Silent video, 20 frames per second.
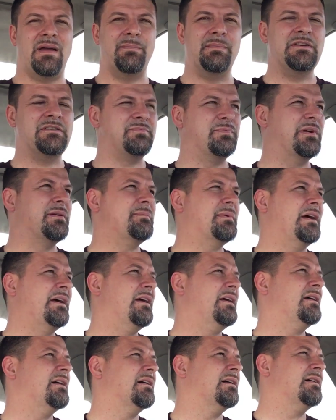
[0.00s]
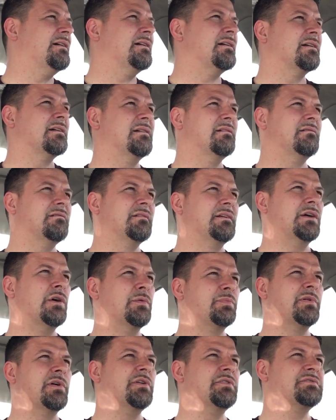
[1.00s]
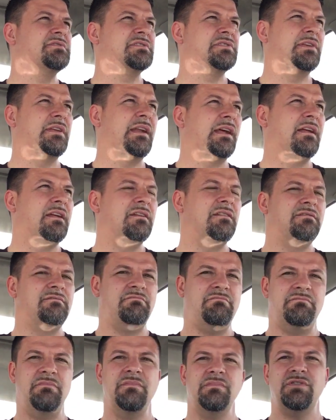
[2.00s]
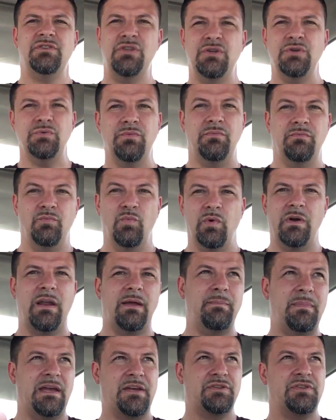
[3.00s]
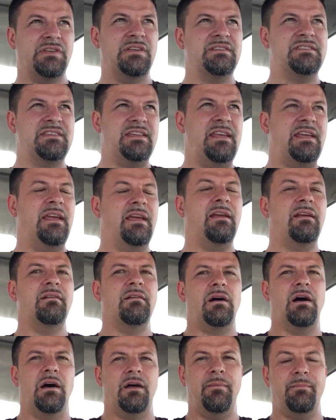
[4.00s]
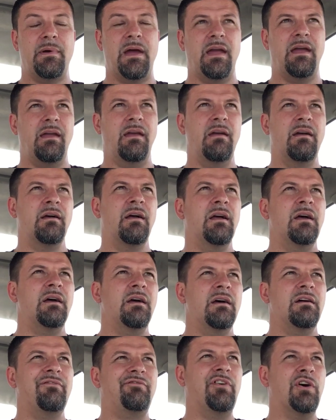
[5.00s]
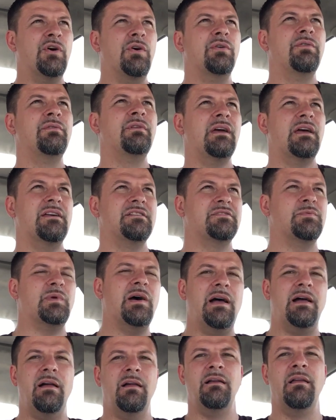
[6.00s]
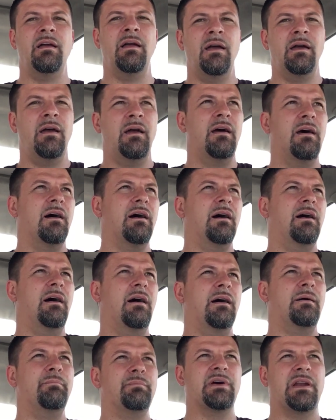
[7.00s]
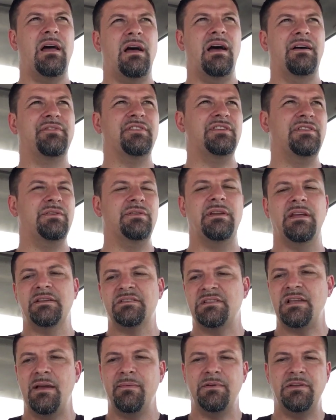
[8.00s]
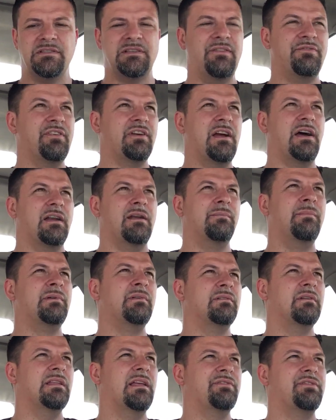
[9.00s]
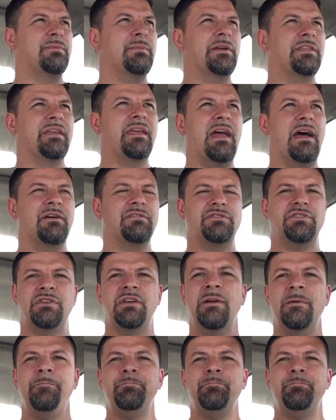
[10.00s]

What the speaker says: meant to bring my GoPros so that I could shoot what I'm actually seeing on my phone as well, but I'll have to do it next time because I forgot them. I left them on the couch.